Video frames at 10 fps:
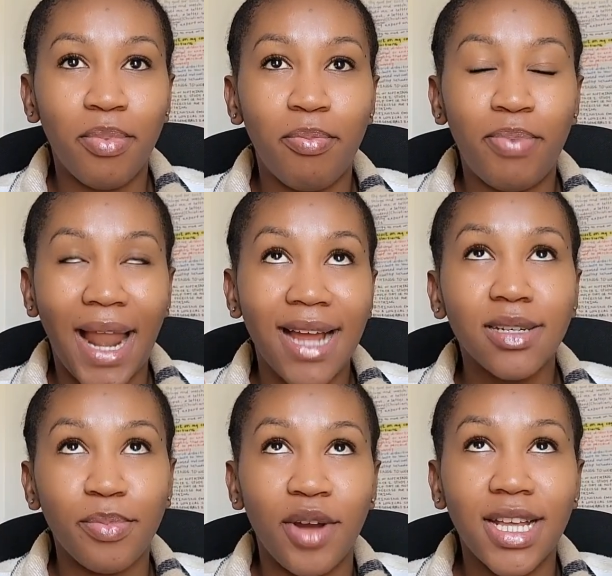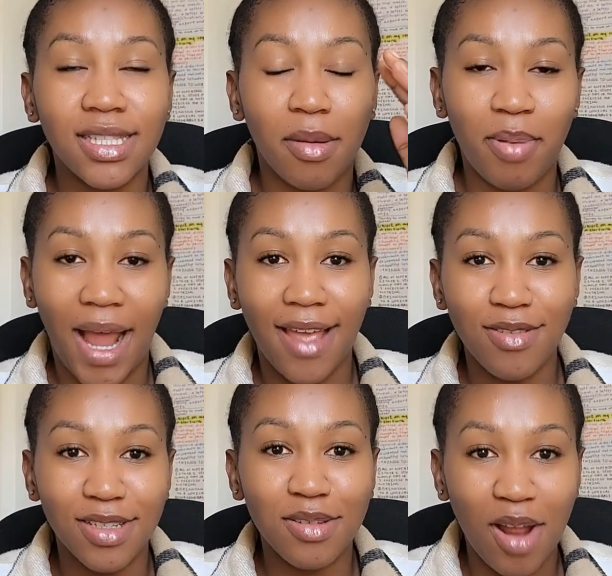blood-brain supply. You
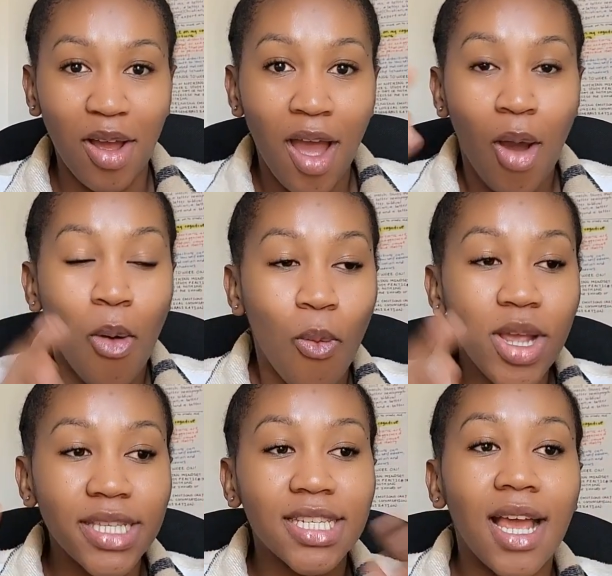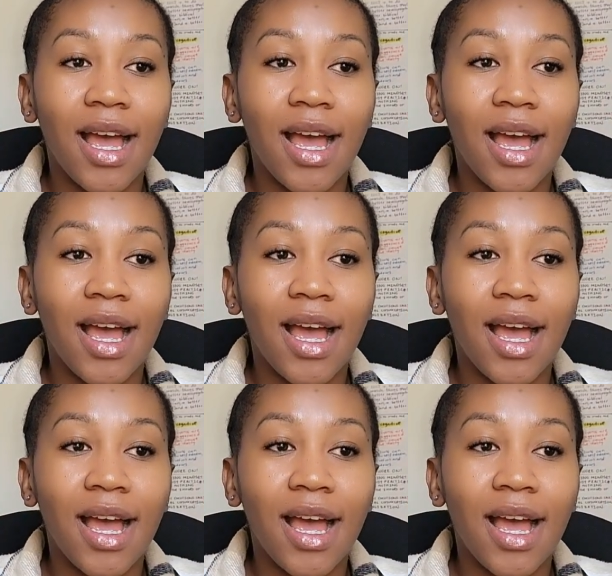need to know which